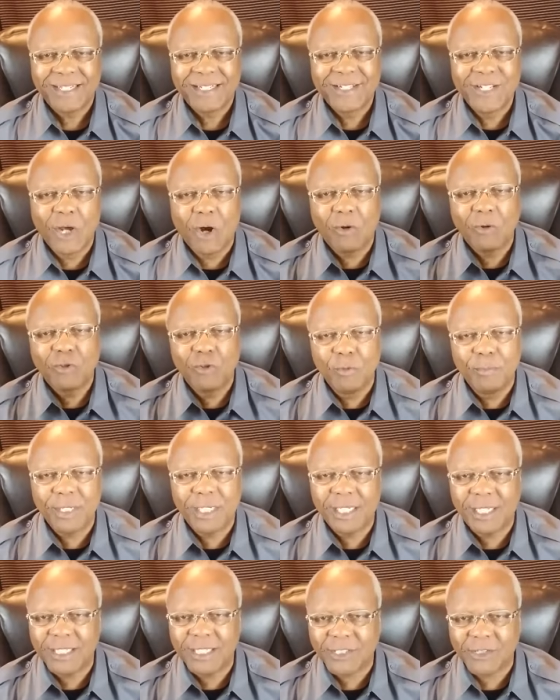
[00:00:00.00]
No, you
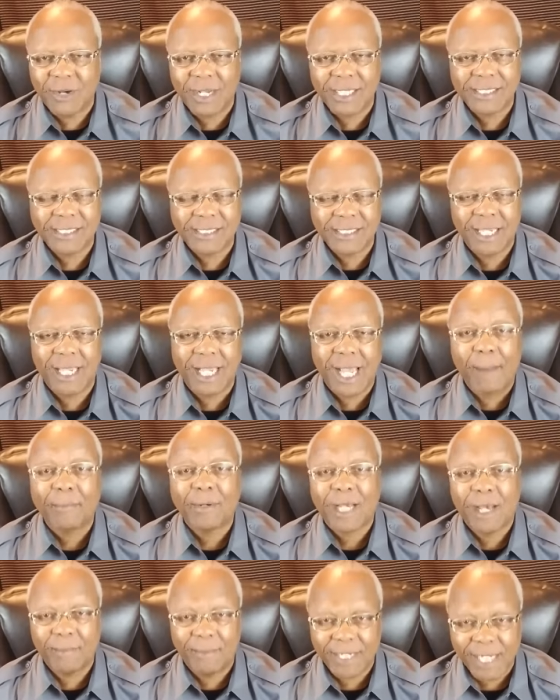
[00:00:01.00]
begin to start saying, I'm
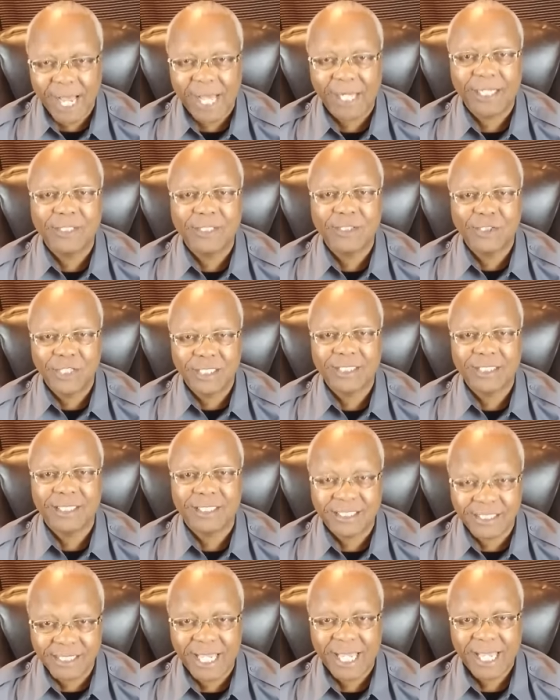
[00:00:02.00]
coming out in
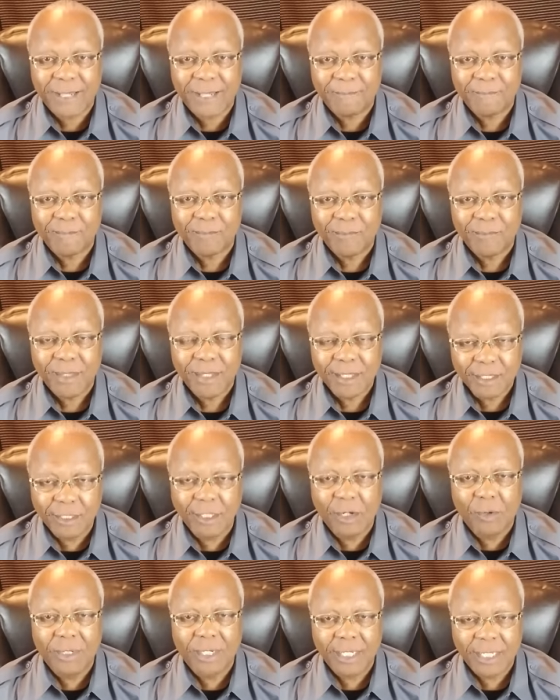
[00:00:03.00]
Jesus' name.
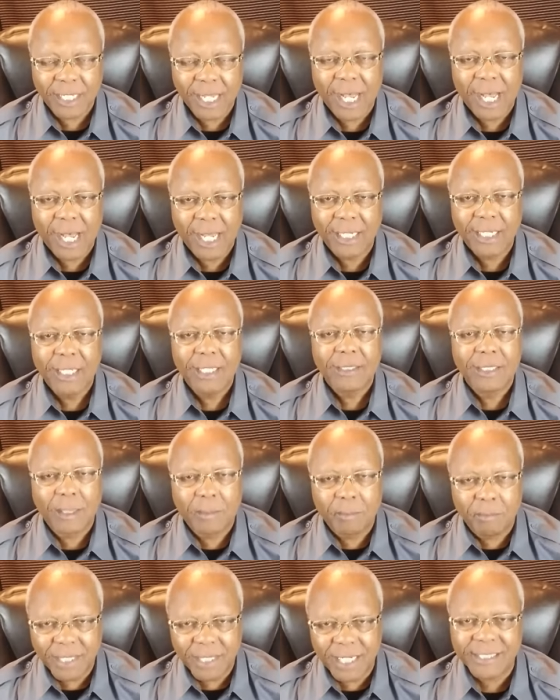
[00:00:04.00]
Glory to God. The
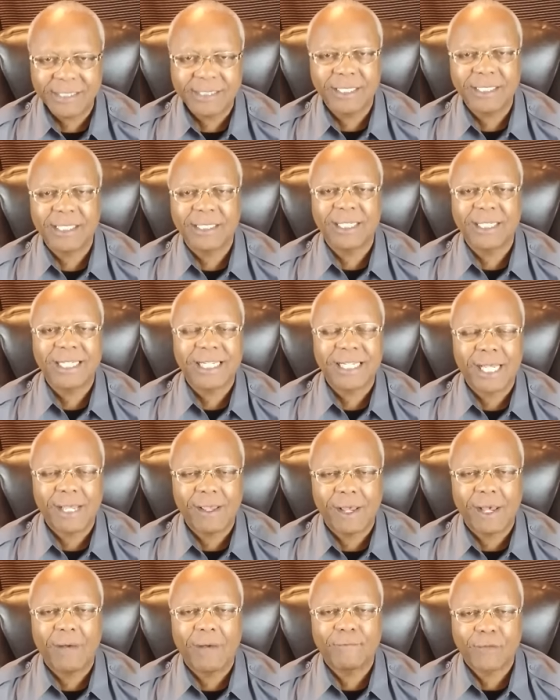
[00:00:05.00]
blessings the,
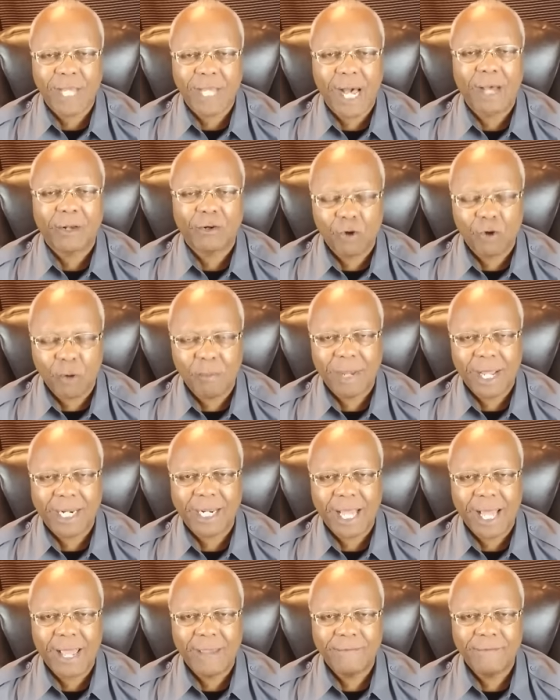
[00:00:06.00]
uh, of God are on my
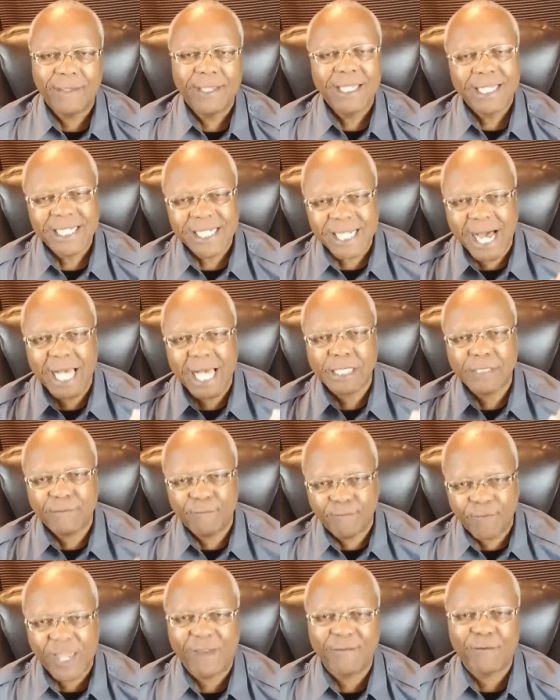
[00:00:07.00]
life. God's
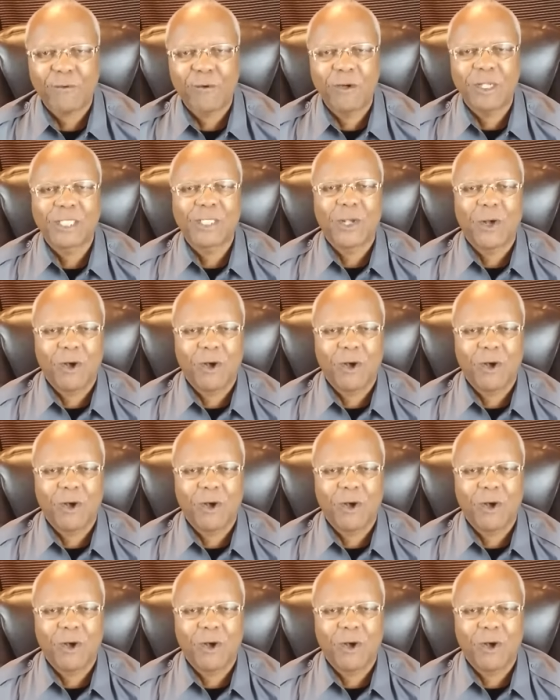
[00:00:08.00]
favor is